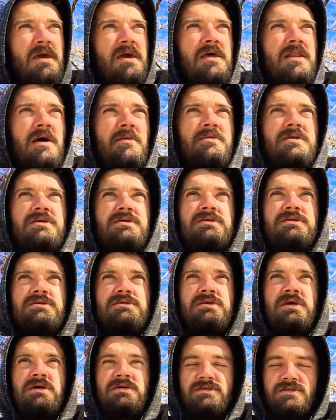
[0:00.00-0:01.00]
Now I'm going to
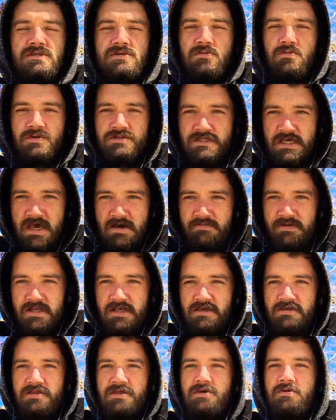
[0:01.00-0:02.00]
discuss what's
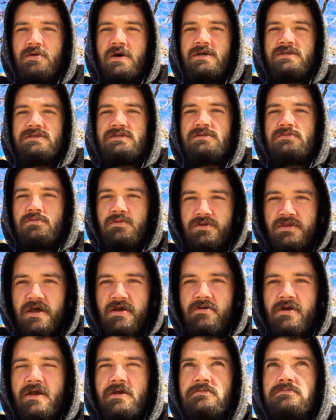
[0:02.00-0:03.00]
happening in the U.S. with
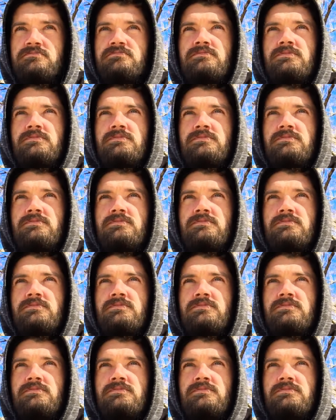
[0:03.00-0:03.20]
Iran.